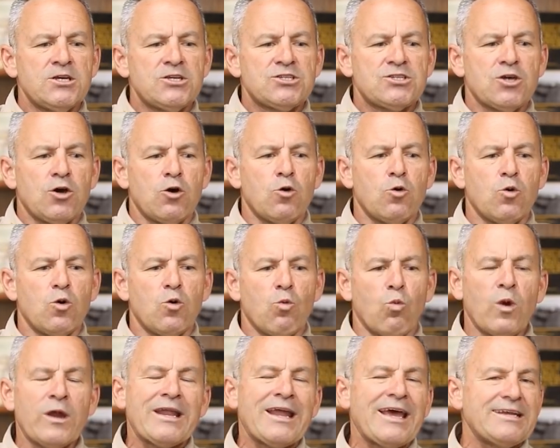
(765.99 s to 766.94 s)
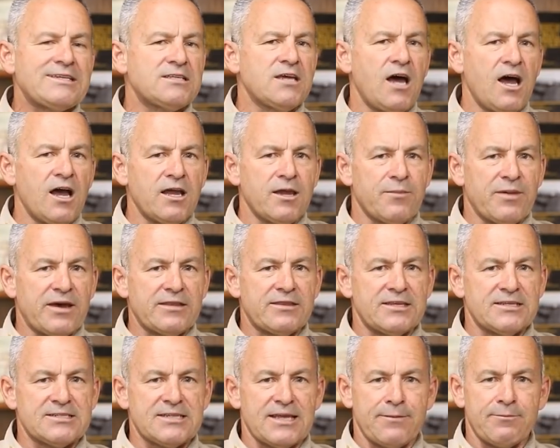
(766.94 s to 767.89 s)
So when I talk about
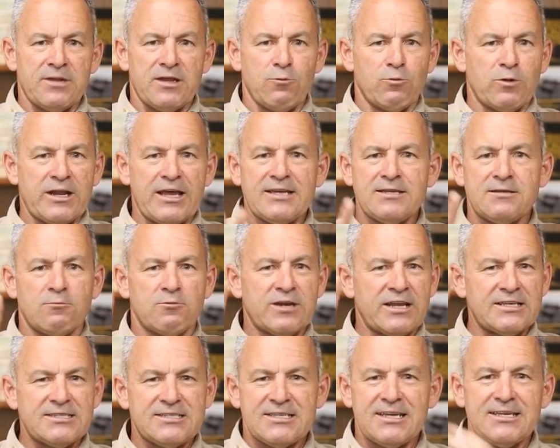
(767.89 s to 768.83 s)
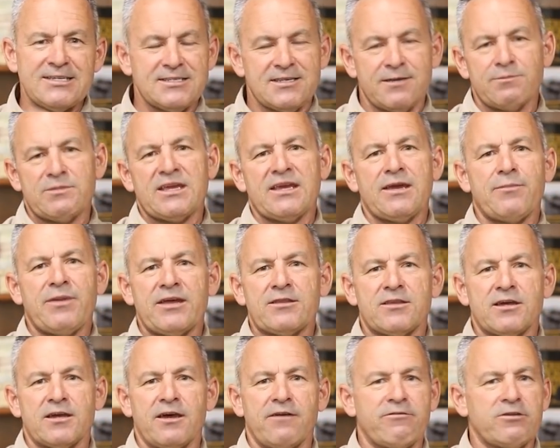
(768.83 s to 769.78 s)
this, when I say something about
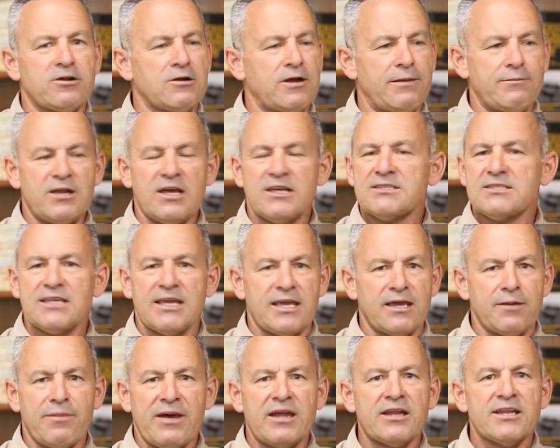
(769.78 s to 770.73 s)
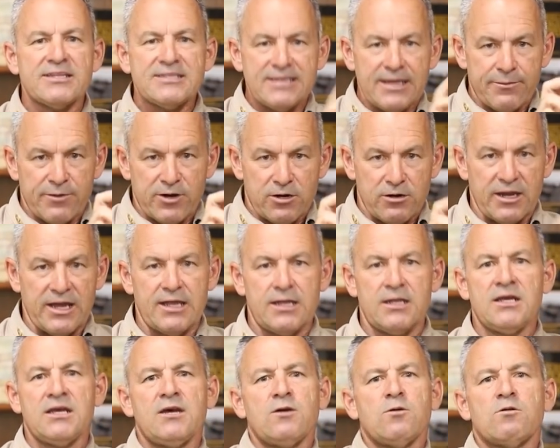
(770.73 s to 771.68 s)
the governor, I'm not saying about a
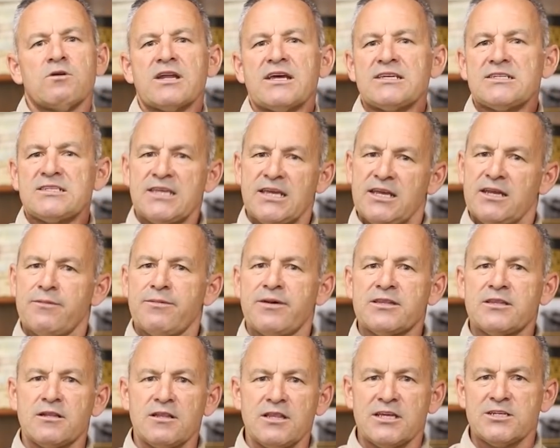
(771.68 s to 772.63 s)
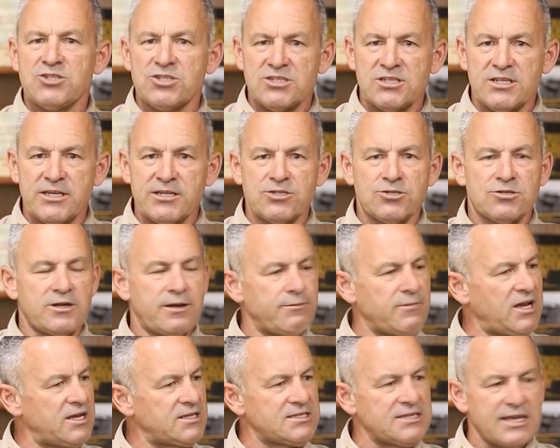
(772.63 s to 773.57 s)
Democrat. When I say it about the legislature,
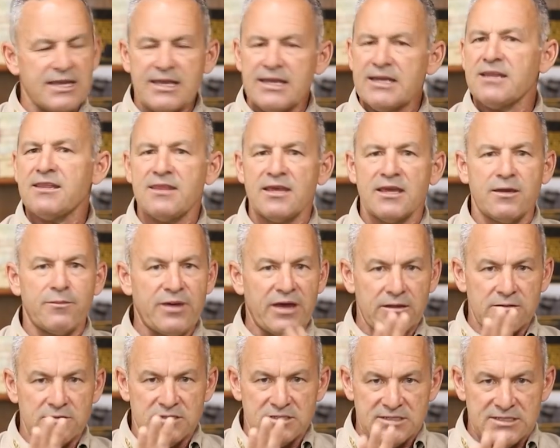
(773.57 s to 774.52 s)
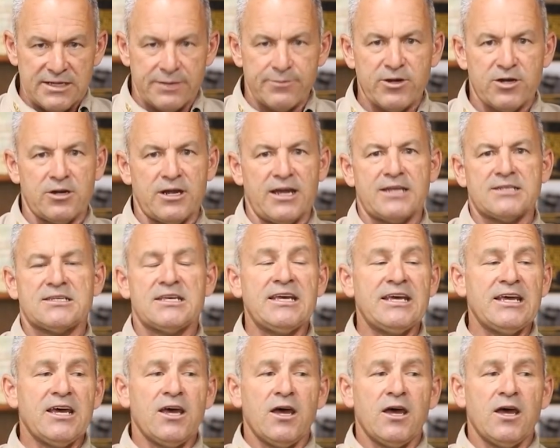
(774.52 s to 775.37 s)
I'm not saying anything about Democrats.